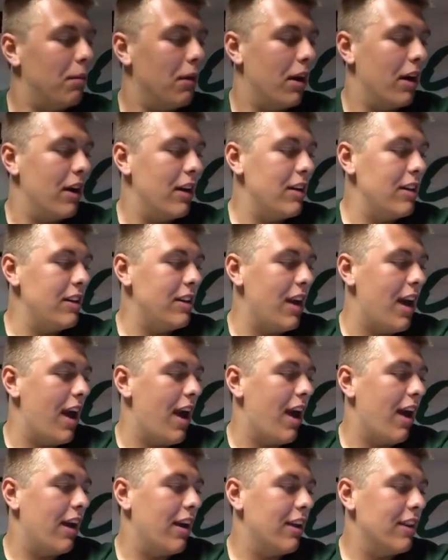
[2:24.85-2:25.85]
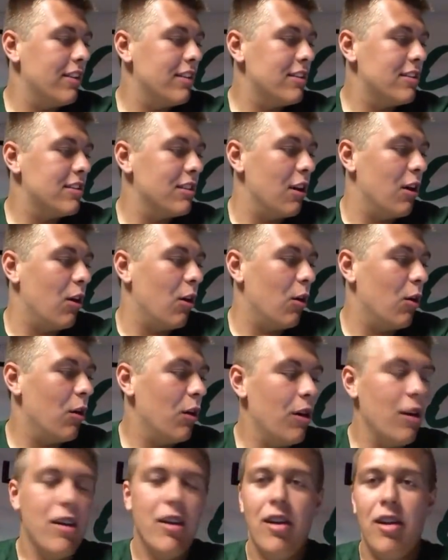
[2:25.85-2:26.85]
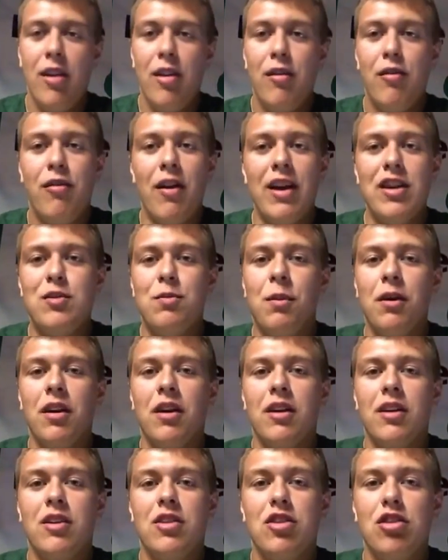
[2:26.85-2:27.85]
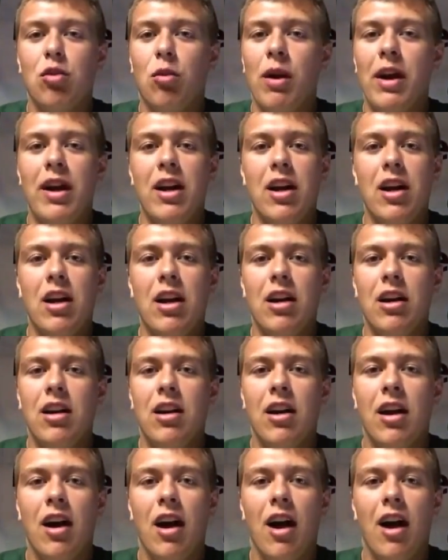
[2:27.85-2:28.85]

But yeah, so Facebook, Twitter,